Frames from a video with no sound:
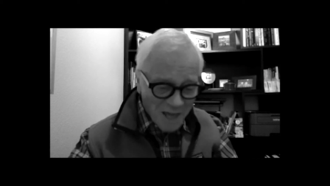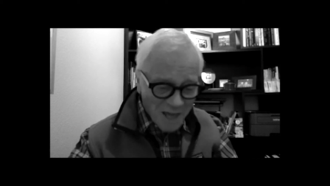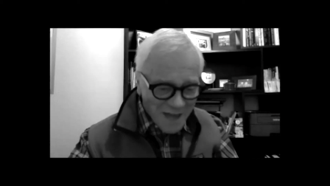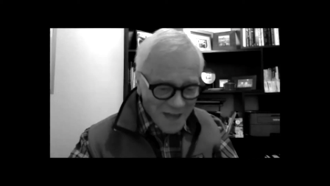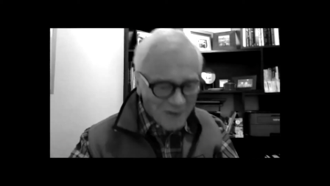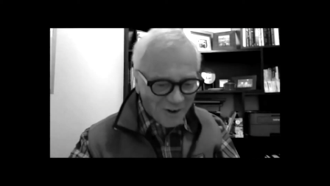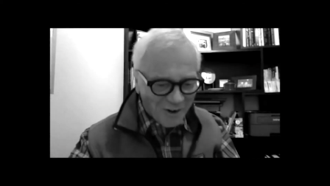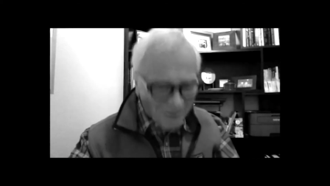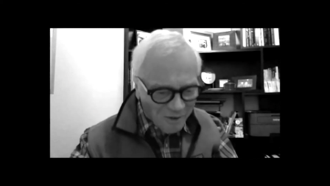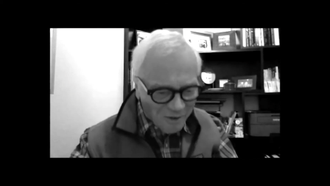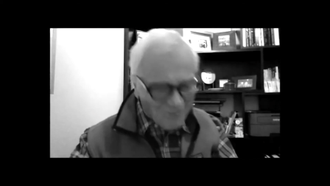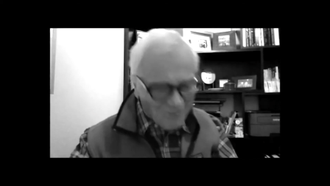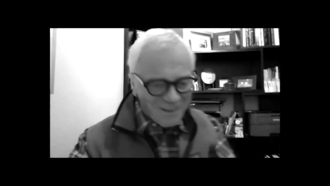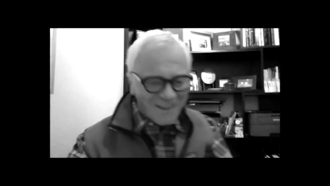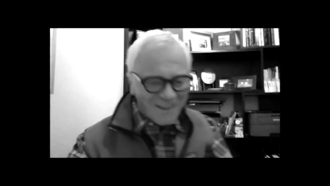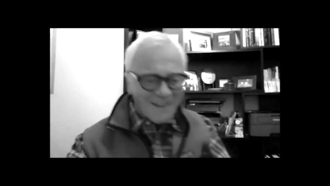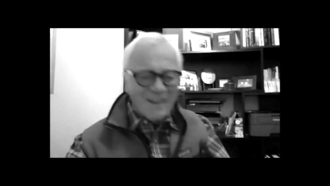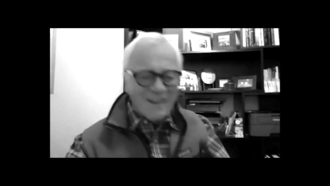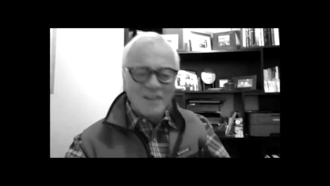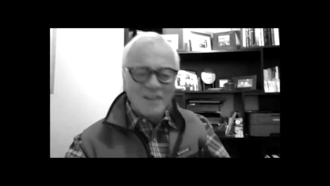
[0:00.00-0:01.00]
matter.
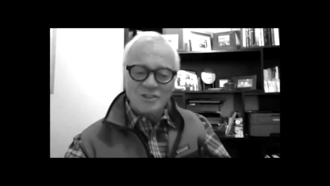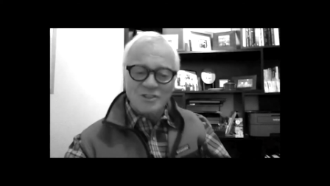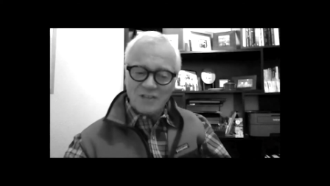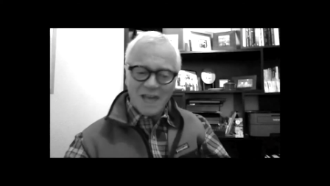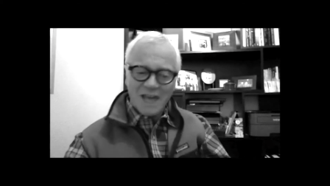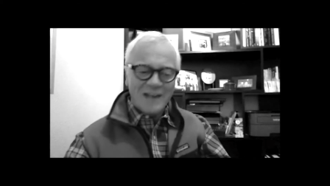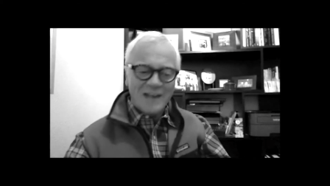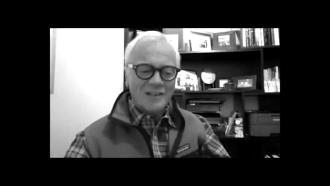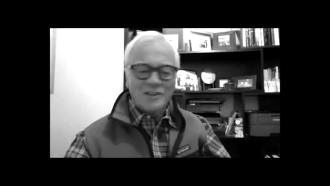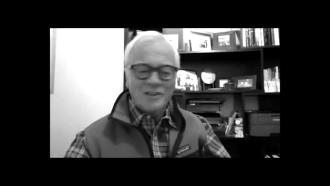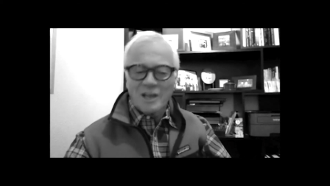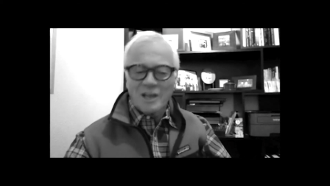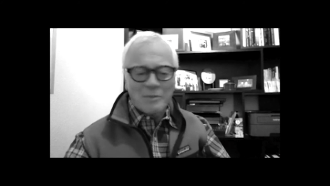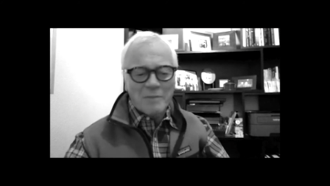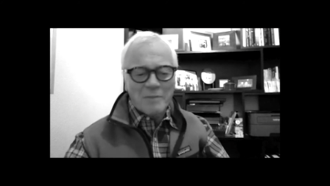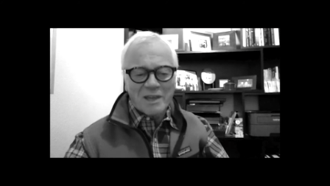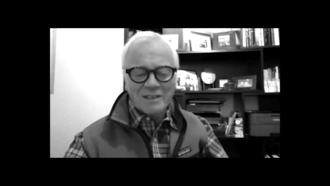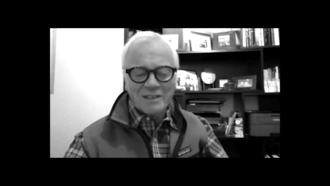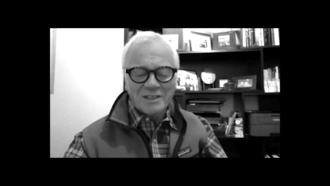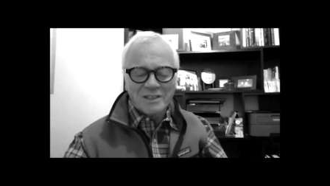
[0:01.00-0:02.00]
Okay, scan it and
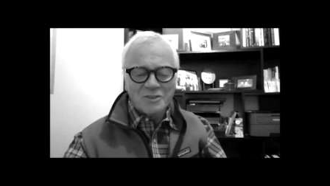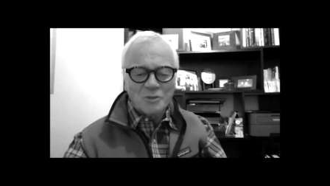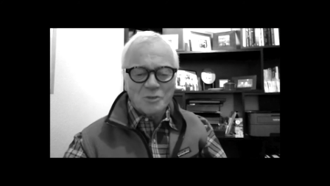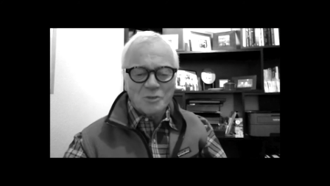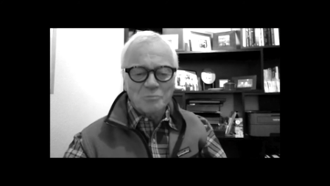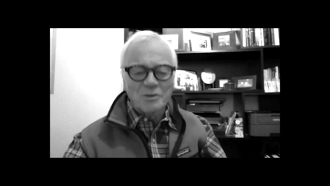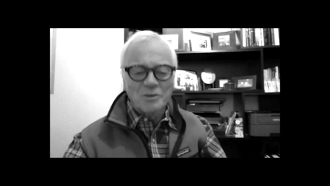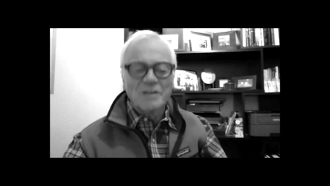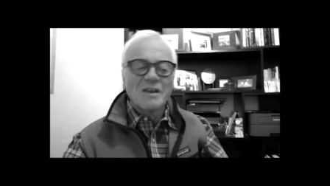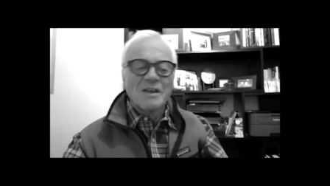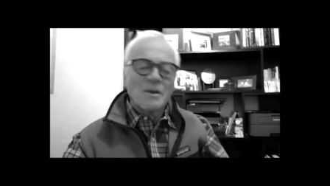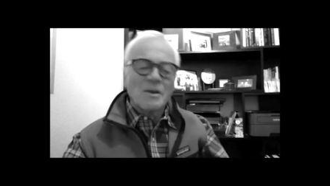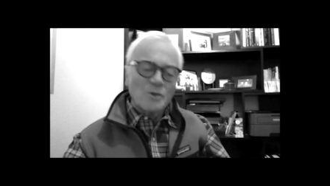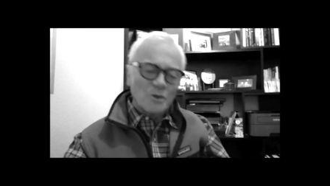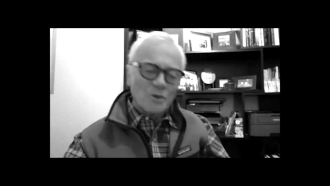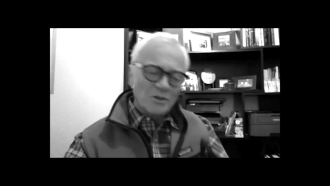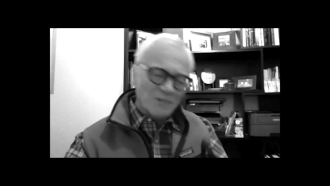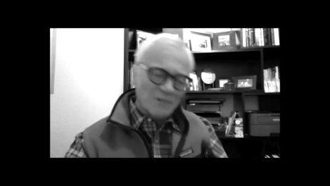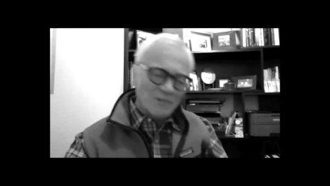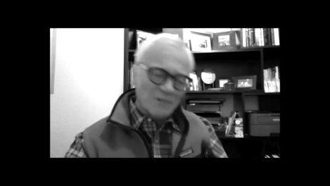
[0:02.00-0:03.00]
make a digital print.
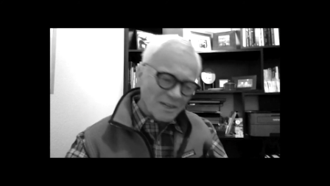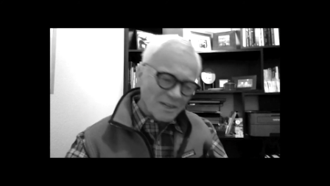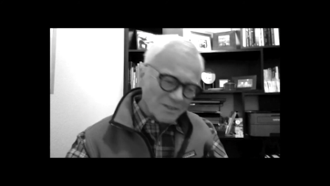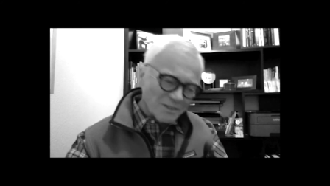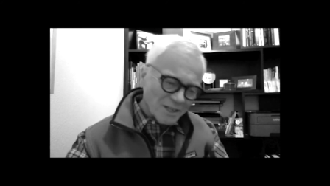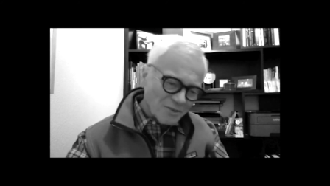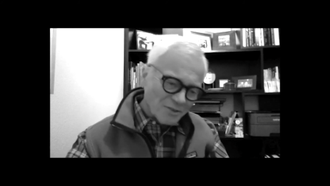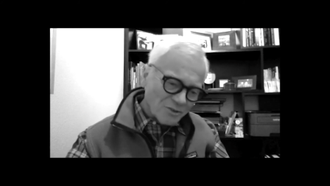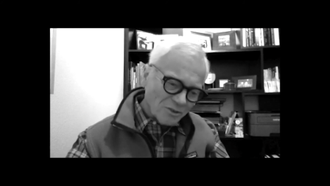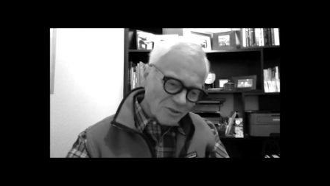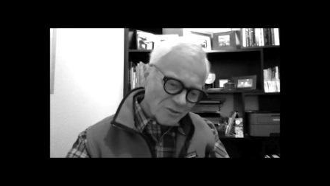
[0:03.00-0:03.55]
You could take a digital